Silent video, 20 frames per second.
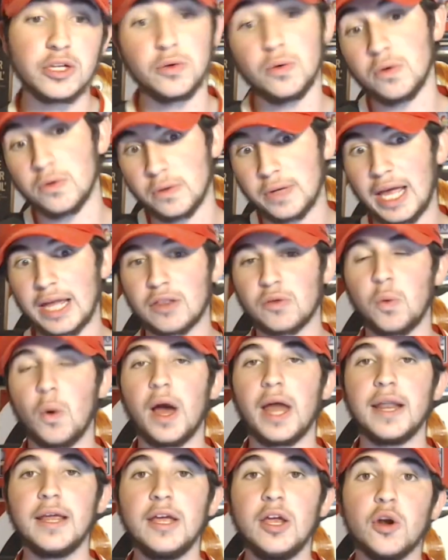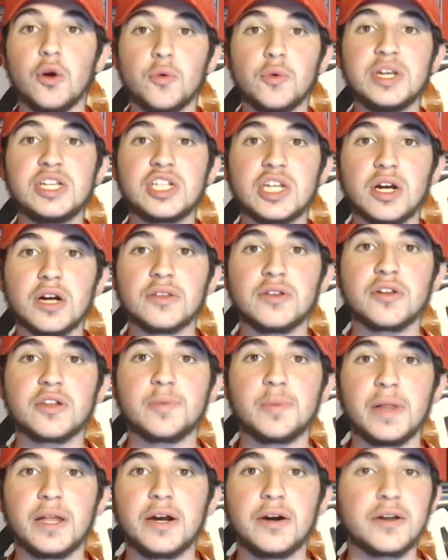Well, guess what? Reaching on those
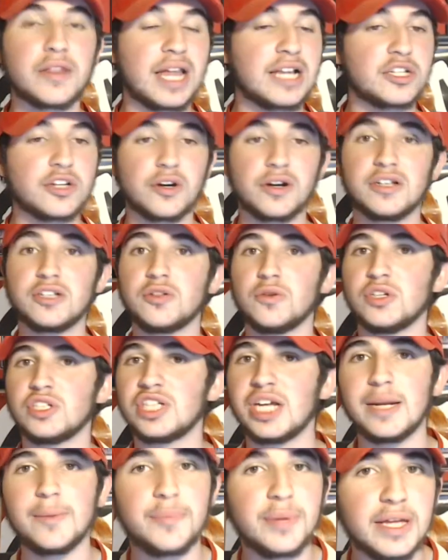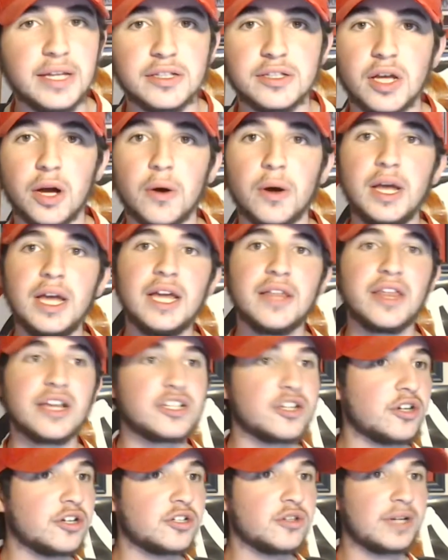players, that turned into a Shane Pinto. That
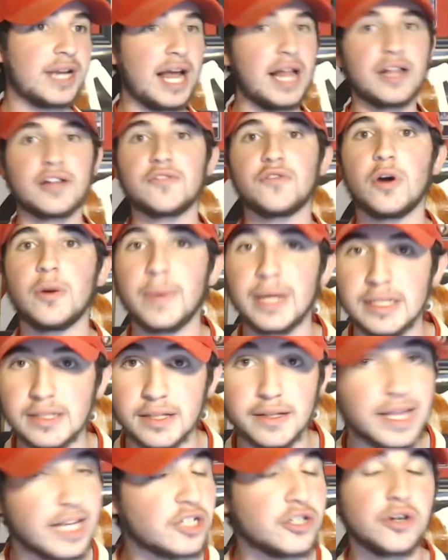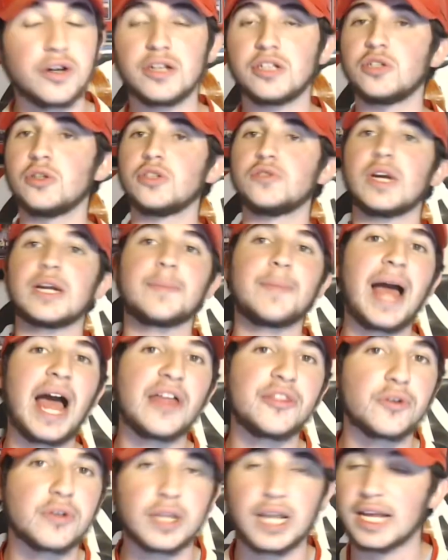turned into an Alex Formenton, That turned into a Drake
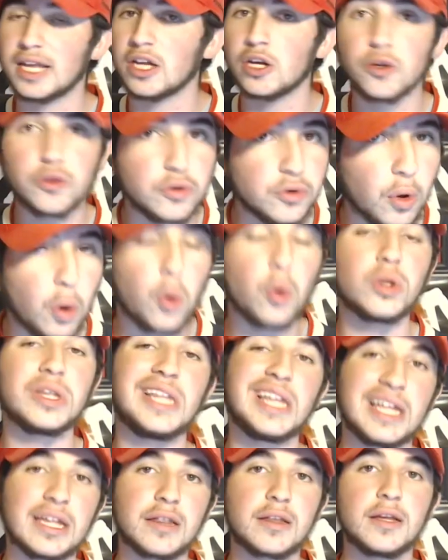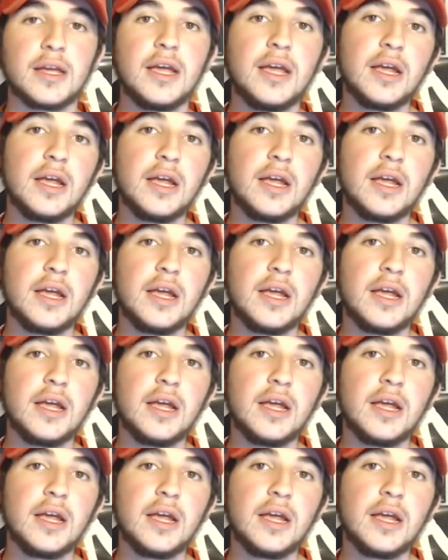Batherson. I could go through the whole list.